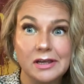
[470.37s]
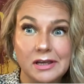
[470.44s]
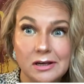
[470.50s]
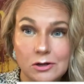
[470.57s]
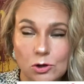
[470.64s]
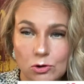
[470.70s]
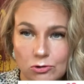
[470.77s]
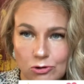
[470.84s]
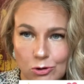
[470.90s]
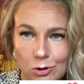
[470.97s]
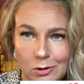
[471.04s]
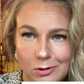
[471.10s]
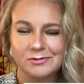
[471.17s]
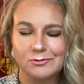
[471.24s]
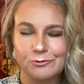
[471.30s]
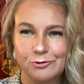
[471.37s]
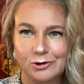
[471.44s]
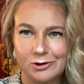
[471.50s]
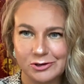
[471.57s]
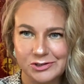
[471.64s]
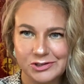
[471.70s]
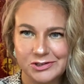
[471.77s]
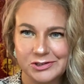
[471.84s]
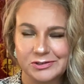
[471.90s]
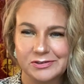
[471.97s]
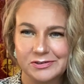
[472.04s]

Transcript: ego role first